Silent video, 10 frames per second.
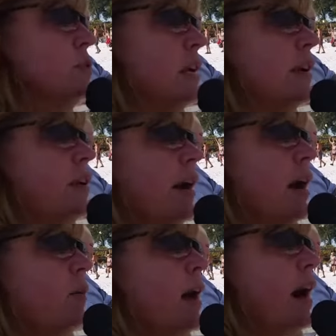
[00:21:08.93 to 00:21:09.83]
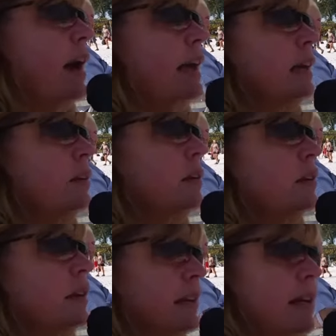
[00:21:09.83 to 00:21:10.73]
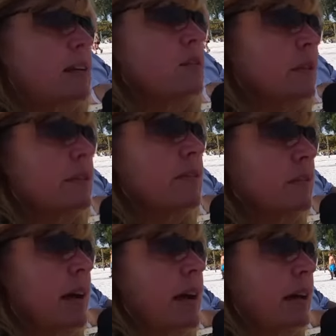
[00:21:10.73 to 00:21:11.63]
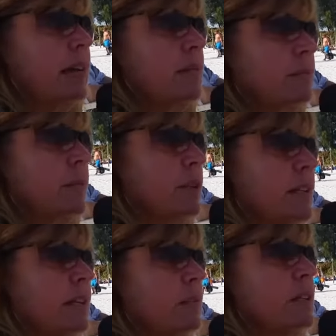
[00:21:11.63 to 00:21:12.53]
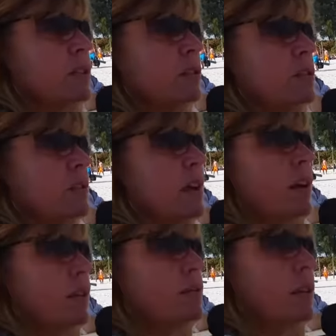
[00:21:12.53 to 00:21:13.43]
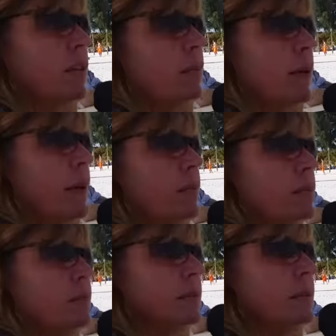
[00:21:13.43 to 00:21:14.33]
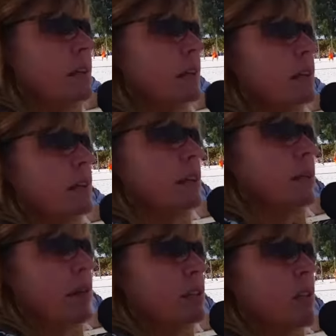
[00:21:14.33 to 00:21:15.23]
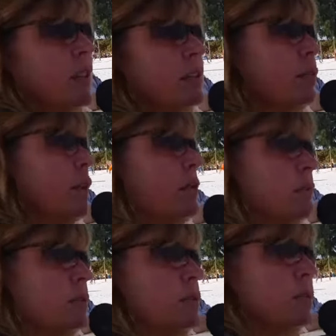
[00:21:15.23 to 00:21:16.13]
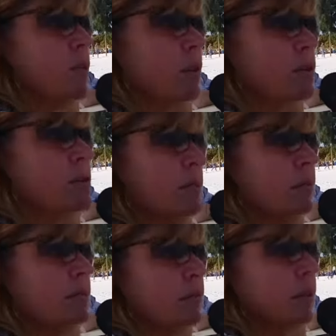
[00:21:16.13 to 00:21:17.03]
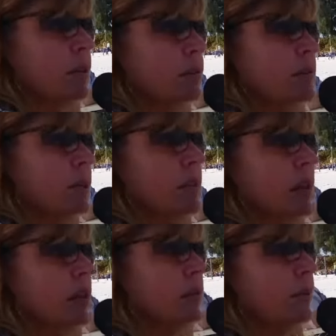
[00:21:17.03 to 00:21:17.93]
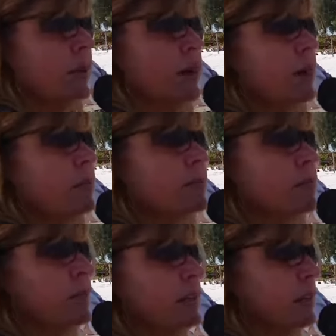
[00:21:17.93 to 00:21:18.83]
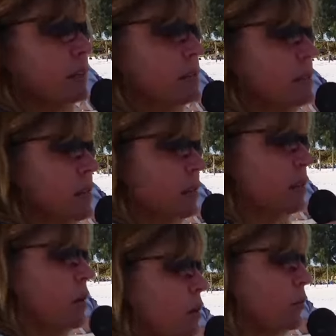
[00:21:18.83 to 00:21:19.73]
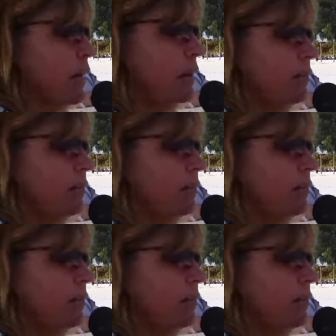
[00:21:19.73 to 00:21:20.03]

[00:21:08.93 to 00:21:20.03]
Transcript: share how I connect with my multidimensional selves all the way up to, you know, angelic realm to source, and, you know, all the way up, because we have had